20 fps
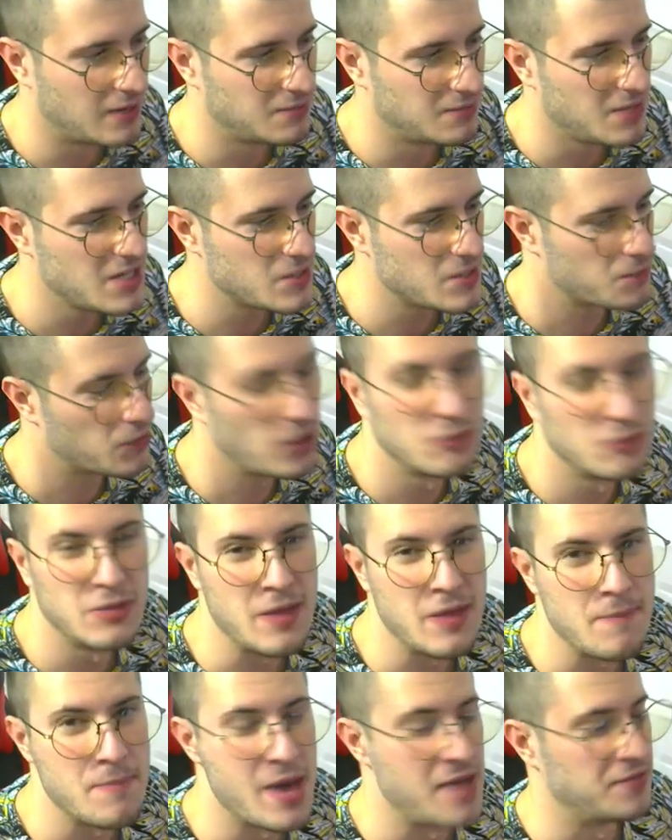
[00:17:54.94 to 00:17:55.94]
is
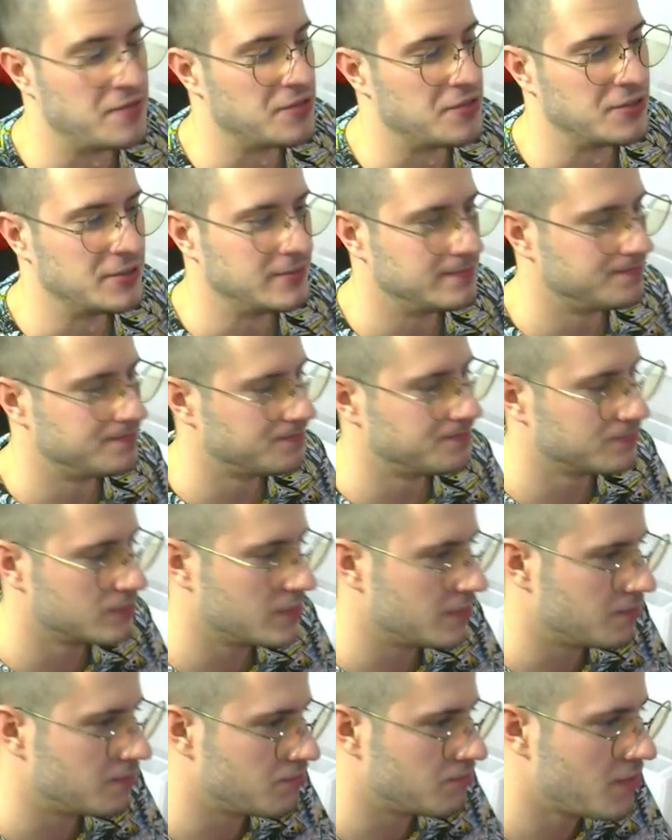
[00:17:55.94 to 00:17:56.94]
probably better.
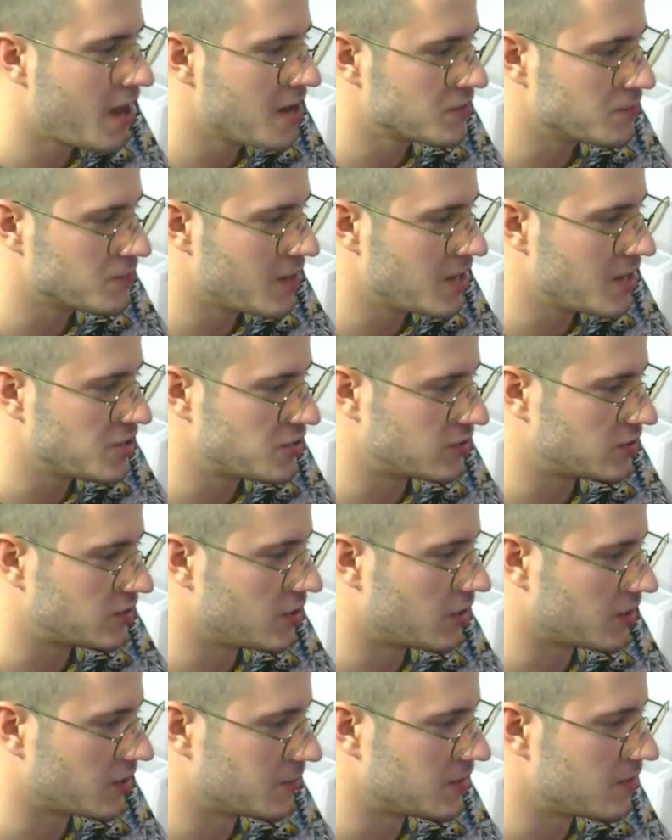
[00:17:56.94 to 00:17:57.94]
Not much to
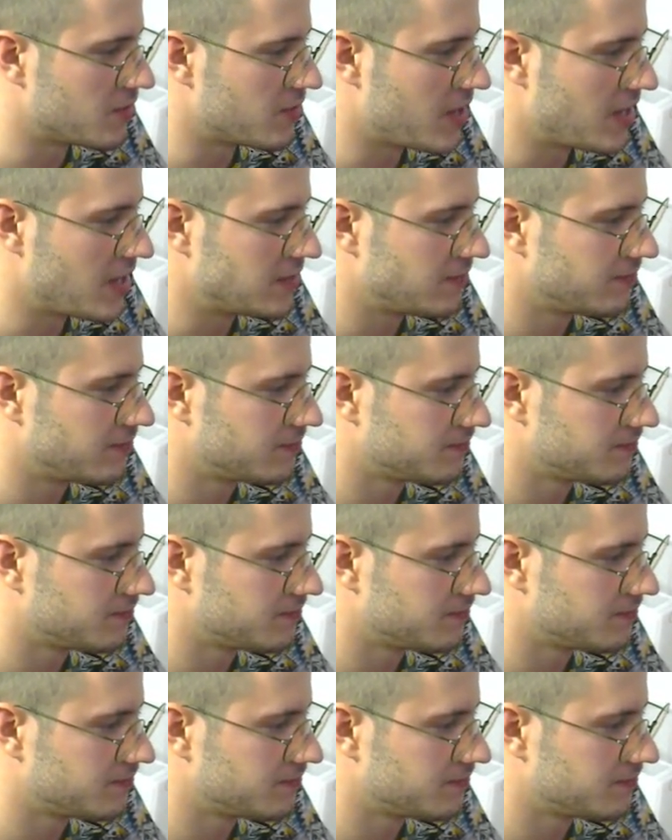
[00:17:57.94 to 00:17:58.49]
talk about that.